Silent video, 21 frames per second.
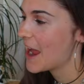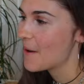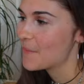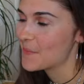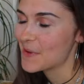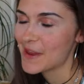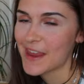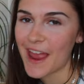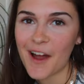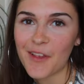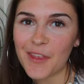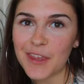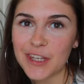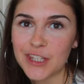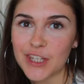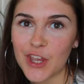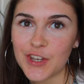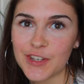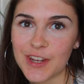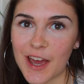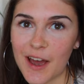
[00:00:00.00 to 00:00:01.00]
happy how they
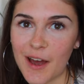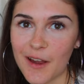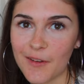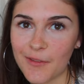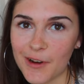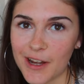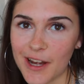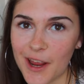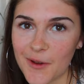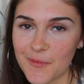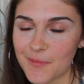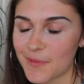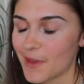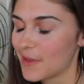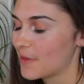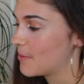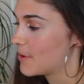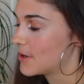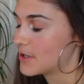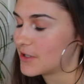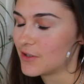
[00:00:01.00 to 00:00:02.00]
turned out. I really hope that
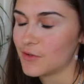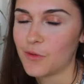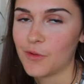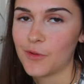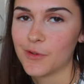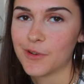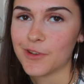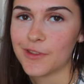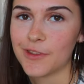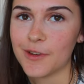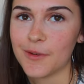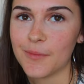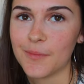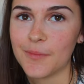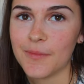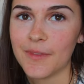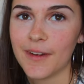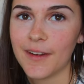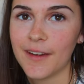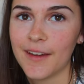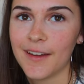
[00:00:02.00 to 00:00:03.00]
the person who ordered
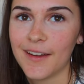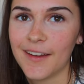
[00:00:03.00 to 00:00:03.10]
them